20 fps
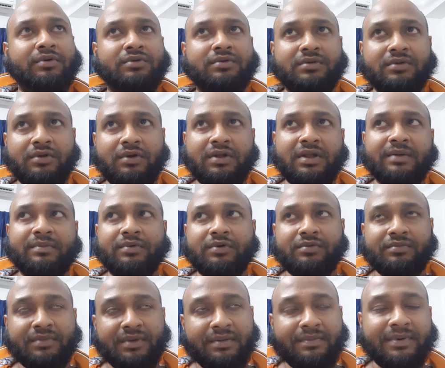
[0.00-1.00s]
not
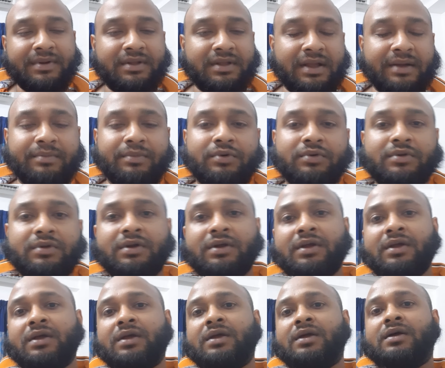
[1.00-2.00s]
about me, but about
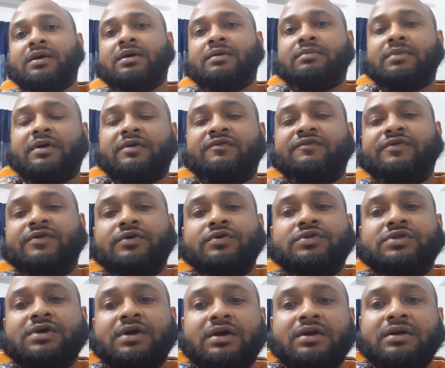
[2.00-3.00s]
my
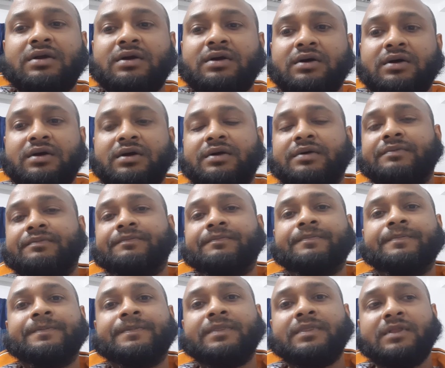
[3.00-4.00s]
future,
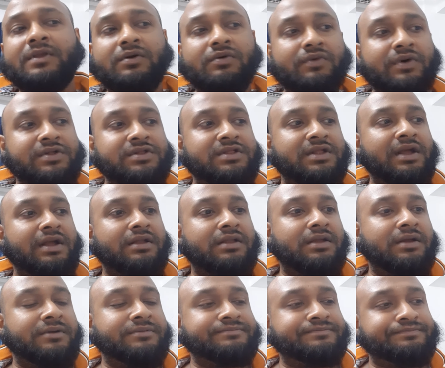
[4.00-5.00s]
was that
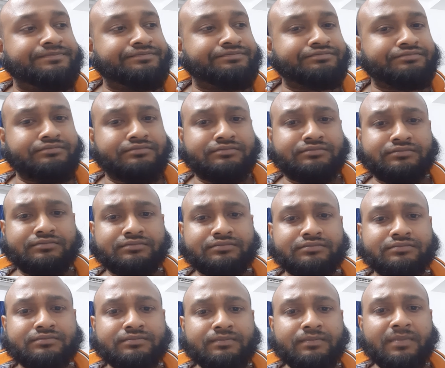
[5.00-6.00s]

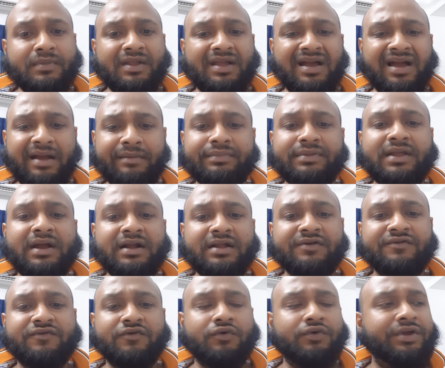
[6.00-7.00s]
I'm
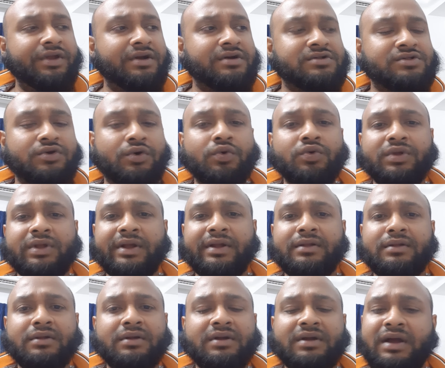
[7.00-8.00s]
34 years old,
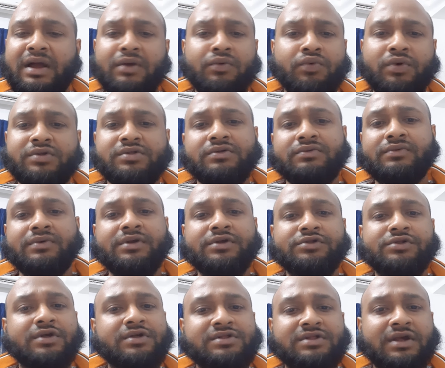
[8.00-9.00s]
and I wasn't
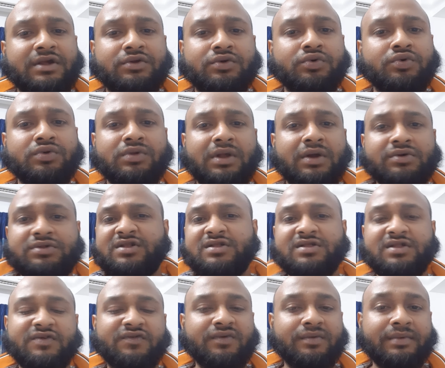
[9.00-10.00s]
religious at all. I was
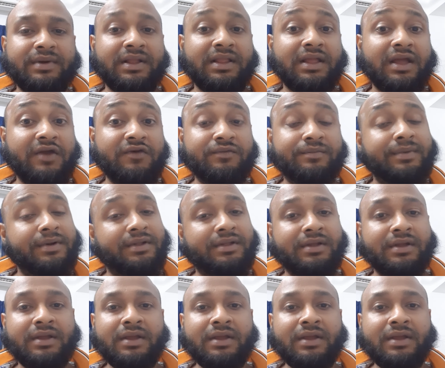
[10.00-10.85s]
just living my life. But